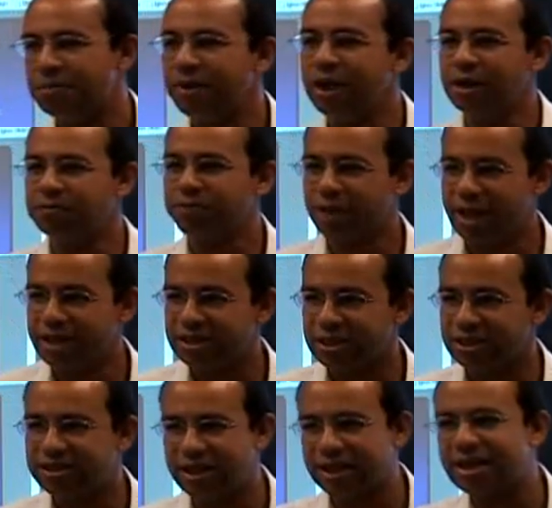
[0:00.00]
in
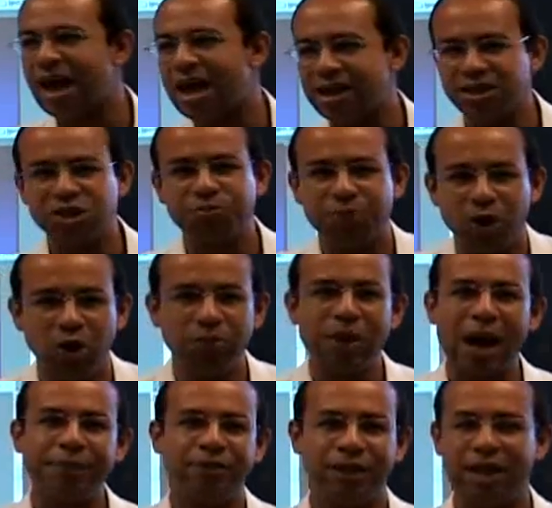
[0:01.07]
places that kind of spur
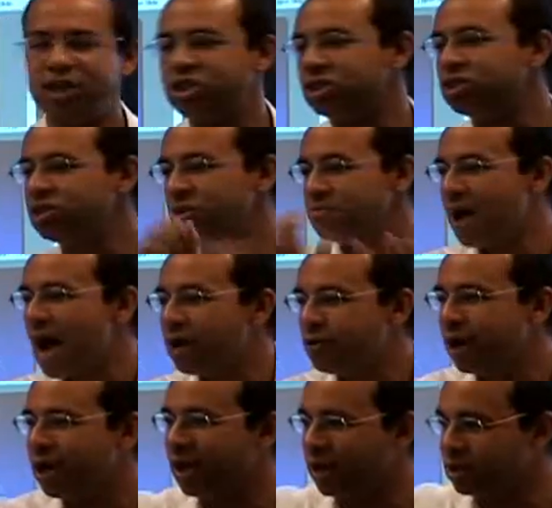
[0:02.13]
populations to
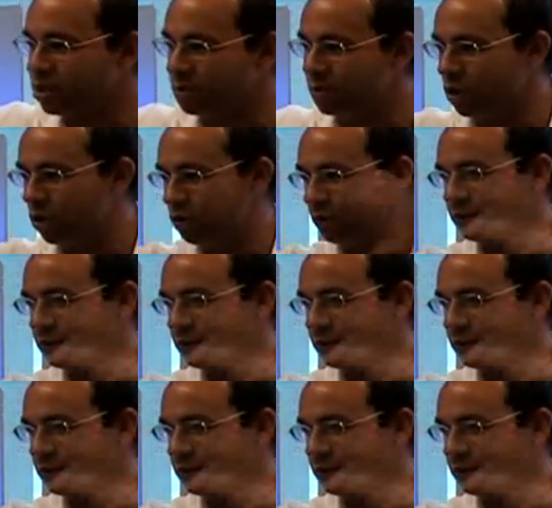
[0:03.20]
migrate and to move.